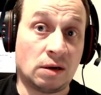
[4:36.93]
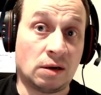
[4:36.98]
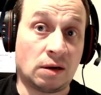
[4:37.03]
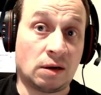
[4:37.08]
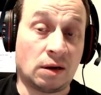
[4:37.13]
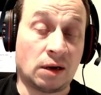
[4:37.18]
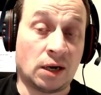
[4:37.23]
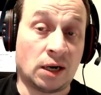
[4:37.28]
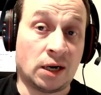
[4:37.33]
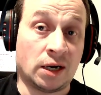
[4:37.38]

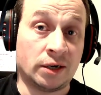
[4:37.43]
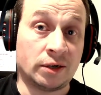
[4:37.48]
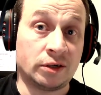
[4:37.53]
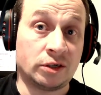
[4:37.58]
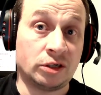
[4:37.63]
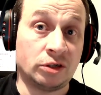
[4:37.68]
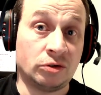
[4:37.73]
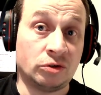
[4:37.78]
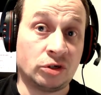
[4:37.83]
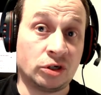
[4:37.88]
And
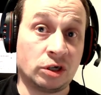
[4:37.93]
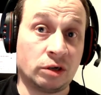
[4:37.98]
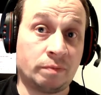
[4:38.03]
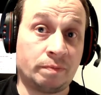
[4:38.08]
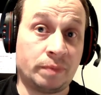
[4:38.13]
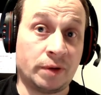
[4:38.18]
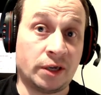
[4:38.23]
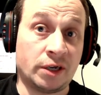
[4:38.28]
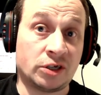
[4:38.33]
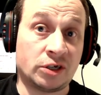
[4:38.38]
using a
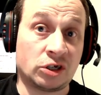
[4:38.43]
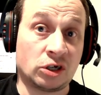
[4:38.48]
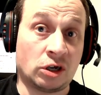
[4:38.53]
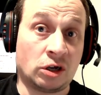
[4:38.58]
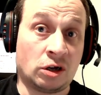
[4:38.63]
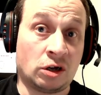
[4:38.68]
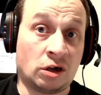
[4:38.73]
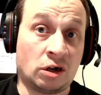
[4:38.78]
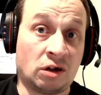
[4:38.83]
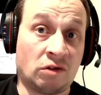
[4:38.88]
bit
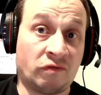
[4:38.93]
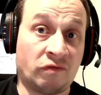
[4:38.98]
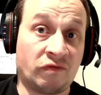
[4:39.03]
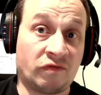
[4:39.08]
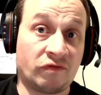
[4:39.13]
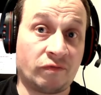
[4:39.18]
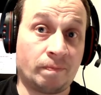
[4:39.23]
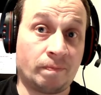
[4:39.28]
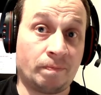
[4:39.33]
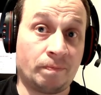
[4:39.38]
of
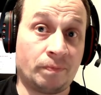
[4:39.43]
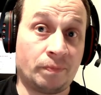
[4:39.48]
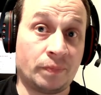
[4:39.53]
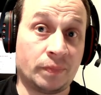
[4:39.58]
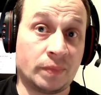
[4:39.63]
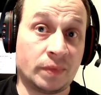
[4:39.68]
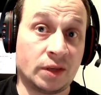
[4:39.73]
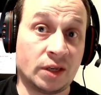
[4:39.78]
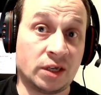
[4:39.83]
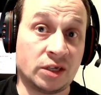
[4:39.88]

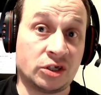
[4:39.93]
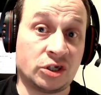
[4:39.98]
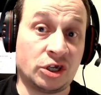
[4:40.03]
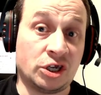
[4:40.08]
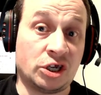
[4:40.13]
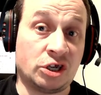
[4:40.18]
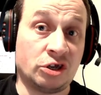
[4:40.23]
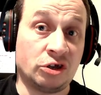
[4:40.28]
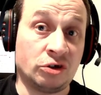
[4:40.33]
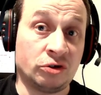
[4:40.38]

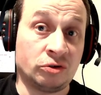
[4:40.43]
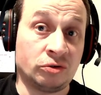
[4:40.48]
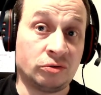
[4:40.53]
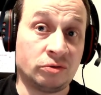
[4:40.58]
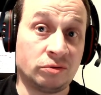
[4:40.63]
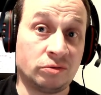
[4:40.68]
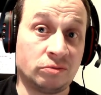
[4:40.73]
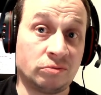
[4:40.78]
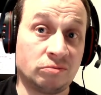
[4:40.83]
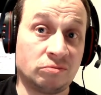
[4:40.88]
Ezekiel
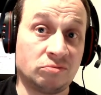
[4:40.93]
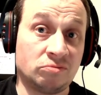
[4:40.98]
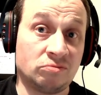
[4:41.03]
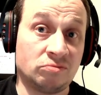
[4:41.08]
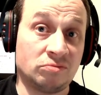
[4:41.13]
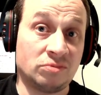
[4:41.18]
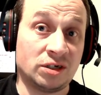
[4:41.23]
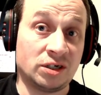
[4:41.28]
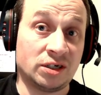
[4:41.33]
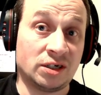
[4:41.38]

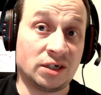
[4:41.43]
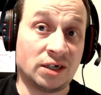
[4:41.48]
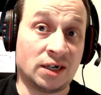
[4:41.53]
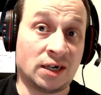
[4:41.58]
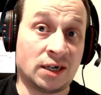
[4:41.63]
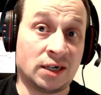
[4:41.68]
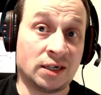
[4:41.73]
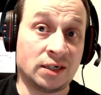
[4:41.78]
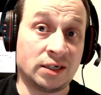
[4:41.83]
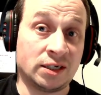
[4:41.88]

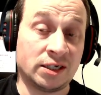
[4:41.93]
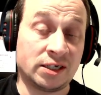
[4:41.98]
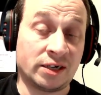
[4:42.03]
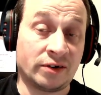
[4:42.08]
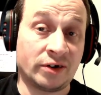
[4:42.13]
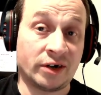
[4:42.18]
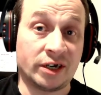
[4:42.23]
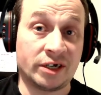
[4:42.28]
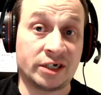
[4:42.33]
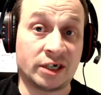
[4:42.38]
and
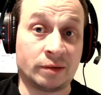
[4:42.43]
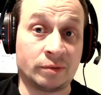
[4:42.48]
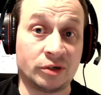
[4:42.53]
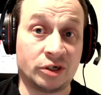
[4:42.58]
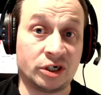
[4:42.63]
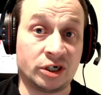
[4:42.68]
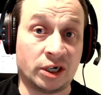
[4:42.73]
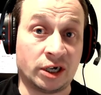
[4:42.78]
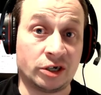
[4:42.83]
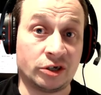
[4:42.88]
Interrogator Chaplain
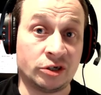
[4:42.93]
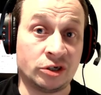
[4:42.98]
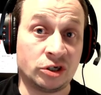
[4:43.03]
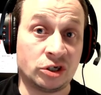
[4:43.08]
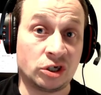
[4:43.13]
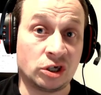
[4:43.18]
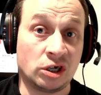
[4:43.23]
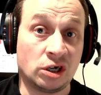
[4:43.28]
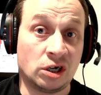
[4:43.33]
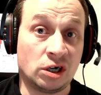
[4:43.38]
shenanigans,
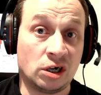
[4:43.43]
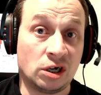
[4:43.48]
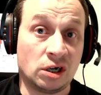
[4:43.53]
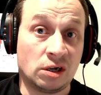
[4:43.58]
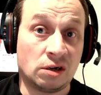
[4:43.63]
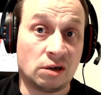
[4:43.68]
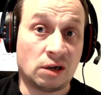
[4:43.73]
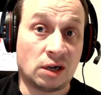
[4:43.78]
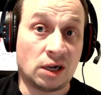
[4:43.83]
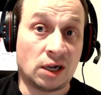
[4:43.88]

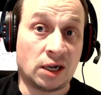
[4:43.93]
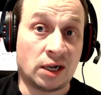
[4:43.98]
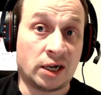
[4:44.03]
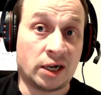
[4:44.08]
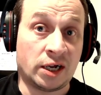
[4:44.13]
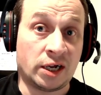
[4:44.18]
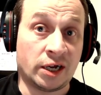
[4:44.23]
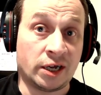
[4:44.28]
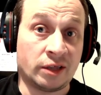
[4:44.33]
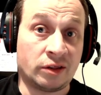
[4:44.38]

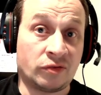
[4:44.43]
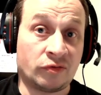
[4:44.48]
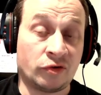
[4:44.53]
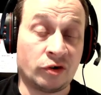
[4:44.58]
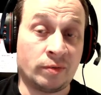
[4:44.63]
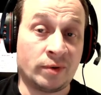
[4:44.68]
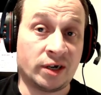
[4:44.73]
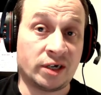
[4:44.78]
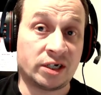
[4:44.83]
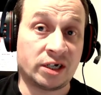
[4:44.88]
I threw
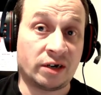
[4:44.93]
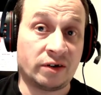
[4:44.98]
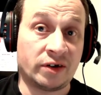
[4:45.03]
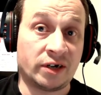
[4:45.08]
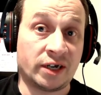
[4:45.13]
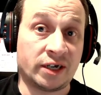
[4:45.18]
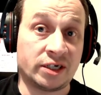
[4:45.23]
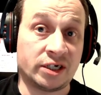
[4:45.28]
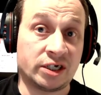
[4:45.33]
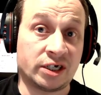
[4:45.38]
my
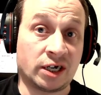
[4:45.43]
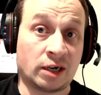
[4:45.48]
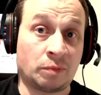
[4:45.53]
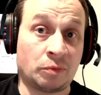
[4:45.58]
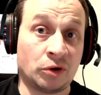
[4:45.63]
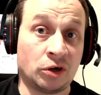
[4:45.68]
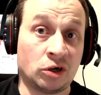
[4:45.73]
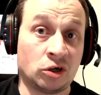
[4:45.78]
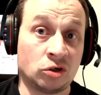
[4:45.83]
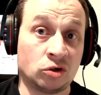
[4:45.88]
Interrogator
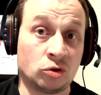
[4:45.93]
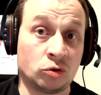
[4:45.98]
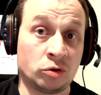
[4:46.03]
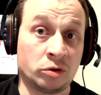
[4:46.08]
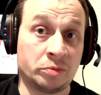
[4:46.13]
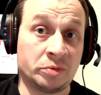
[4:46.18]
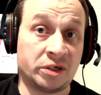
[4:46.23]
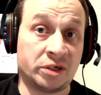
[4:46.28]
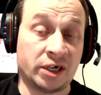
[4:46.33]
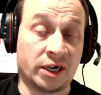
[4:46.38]
Chaplain onto an
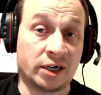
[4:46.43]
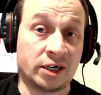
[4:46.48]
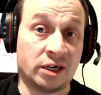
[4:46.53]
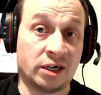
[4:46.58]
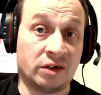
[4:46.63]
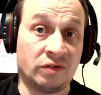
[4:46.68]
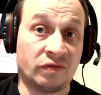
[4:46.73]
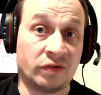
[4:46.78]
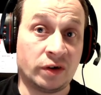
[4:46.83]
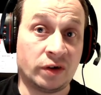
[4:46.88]

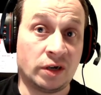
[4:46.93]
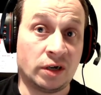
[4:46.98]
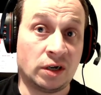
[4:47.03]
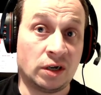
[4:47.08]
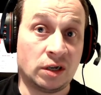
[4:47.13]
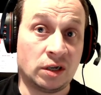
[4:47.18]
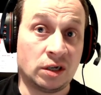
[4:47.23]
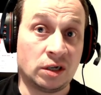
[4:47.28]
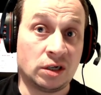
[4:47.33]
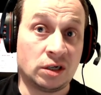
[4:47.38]
objective
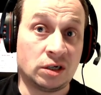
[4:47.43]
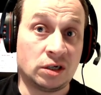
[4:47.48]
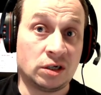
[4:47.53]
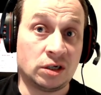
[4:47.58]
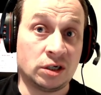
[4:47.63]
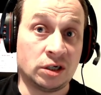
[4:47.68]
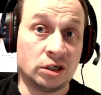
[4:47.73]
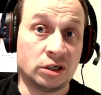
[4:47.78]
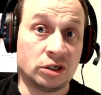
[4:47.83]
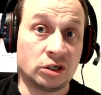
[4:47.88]

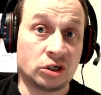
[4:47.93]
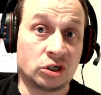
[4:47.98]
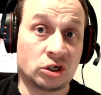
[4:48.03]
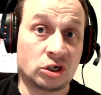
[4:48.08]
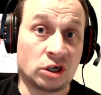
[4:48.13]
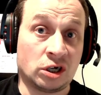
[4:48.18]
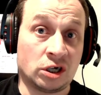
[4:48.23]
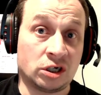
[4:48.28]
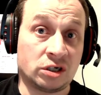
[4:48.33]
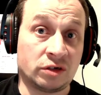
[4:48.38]
at
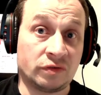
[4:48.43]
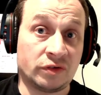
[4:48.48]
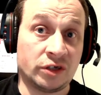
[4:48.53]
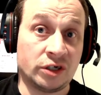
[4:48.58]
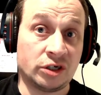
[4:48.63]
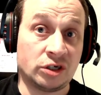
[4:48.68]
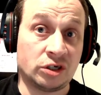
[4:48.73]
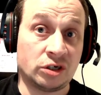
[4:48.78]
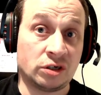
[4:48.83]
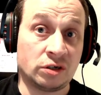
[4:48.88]

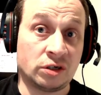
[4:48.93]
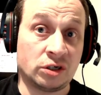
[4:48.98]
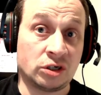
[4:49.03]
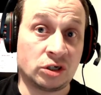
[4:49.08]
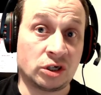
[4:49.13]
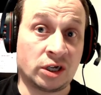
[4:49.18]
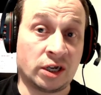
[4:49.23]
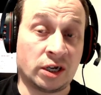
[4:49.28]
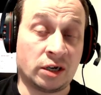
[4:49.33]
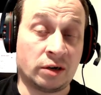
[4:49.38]
the
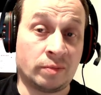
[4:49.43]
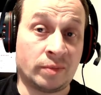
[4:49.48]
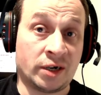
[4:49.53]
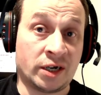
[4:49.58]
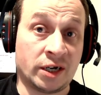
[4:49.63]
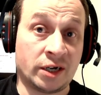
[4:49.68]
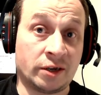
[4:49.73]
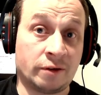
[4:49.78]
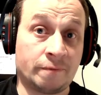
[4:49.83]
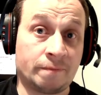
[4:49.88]
end of
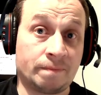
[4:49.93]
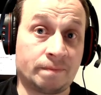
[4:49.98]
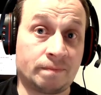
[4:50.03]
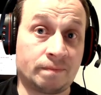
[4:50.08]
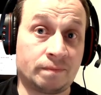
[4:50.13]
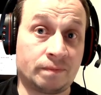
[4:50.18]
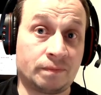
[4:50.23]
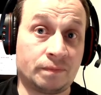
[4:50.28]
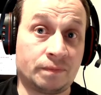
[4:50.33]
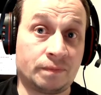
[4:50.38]
my
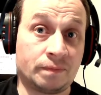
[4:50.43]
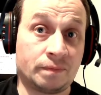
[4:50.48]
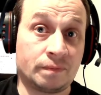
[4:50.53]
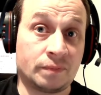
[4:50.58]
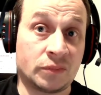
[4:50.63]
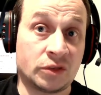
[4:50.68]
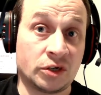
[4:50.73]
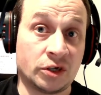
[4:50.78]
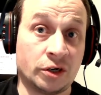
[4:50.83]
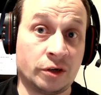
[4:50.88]

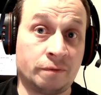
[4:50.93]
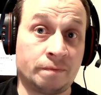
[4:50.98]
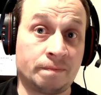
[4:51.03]
turn,